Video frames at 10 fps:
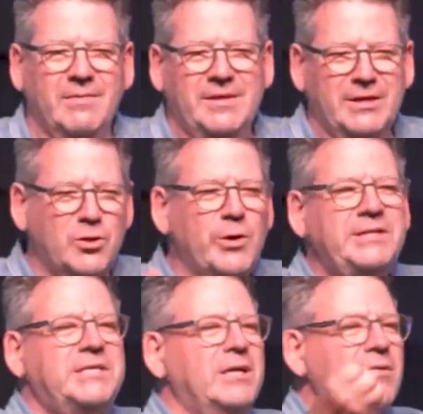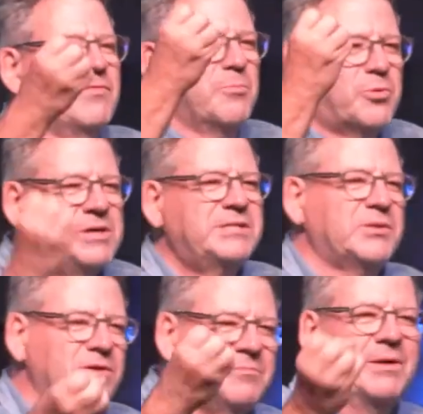The anointing of the
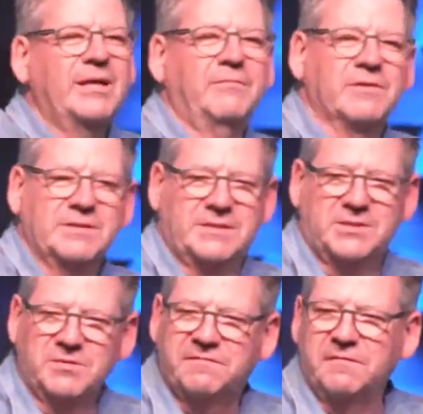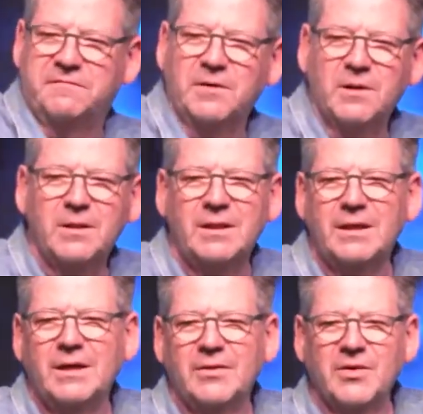priesthood of believers to fulfill
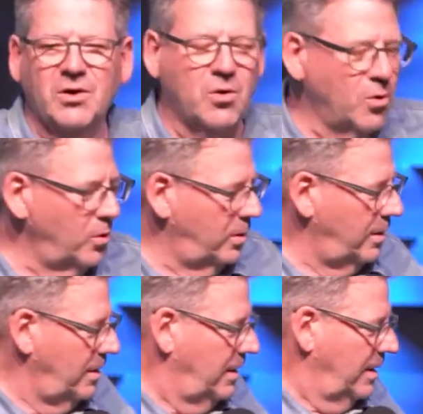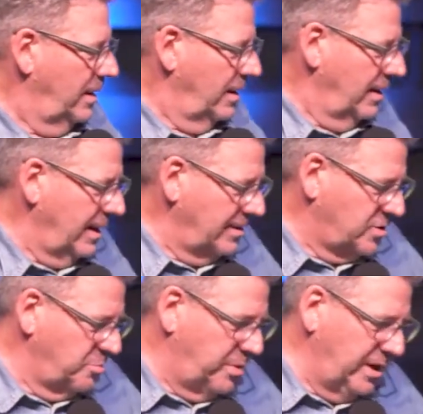the call and
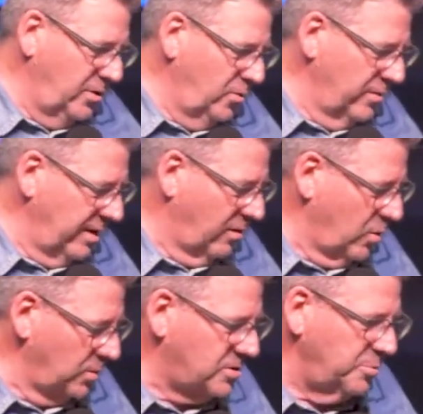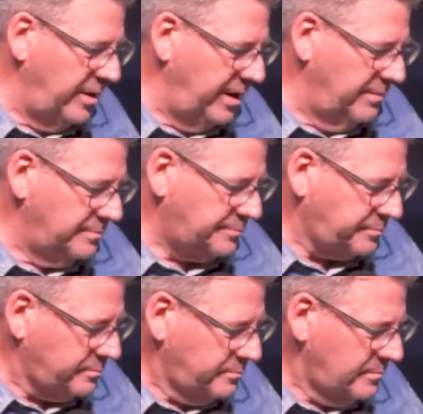to be who they're called to be.
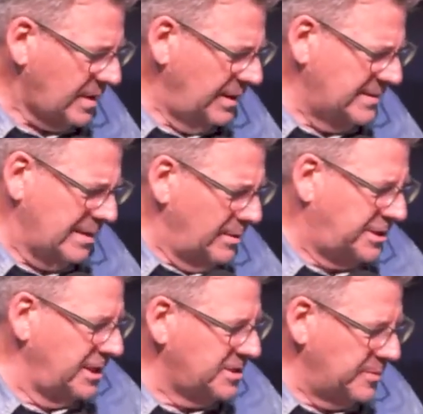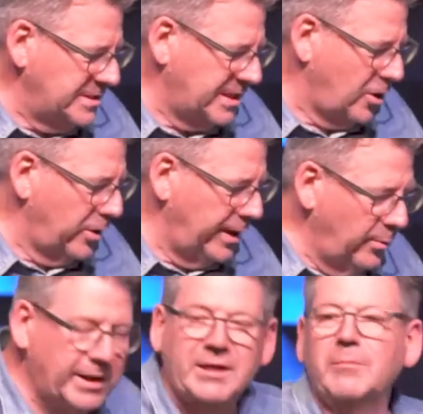There's some adjustments that only
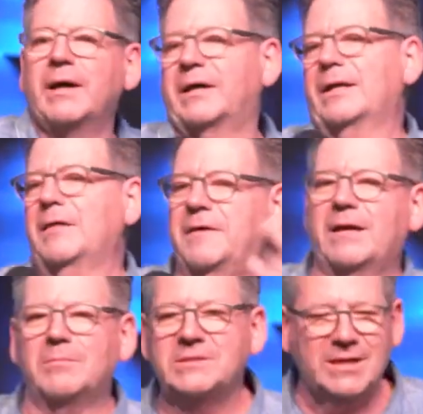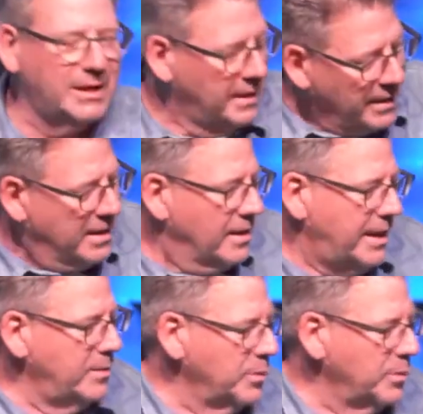we can make, and I think I'm just going to end